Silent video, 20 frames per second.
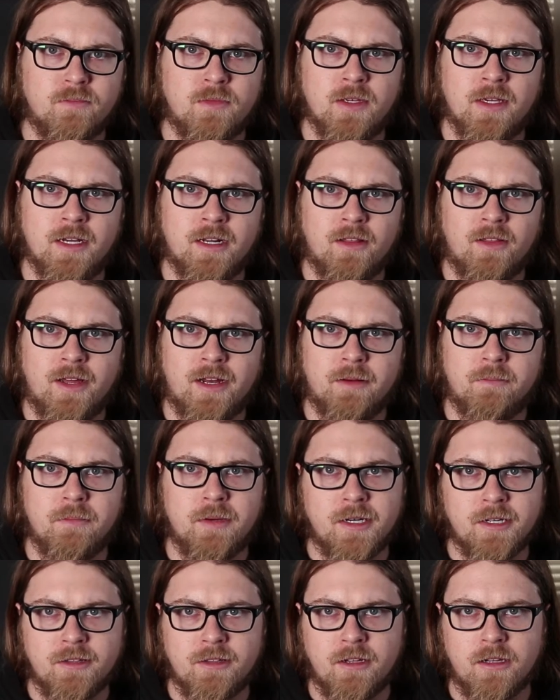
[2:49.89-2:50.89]
you get a lot of
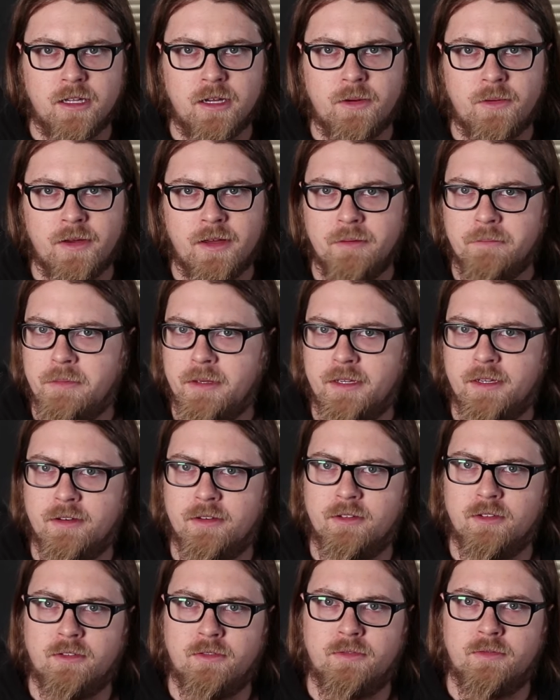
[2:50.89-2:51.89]
mud in the low end
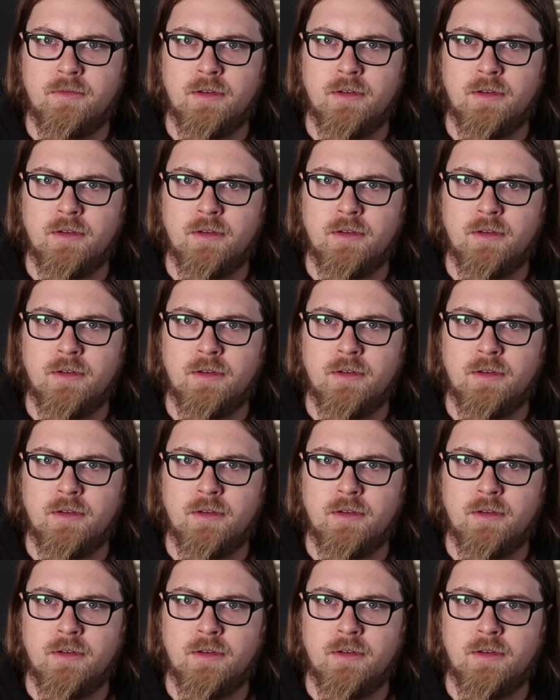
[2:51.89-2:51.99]
because of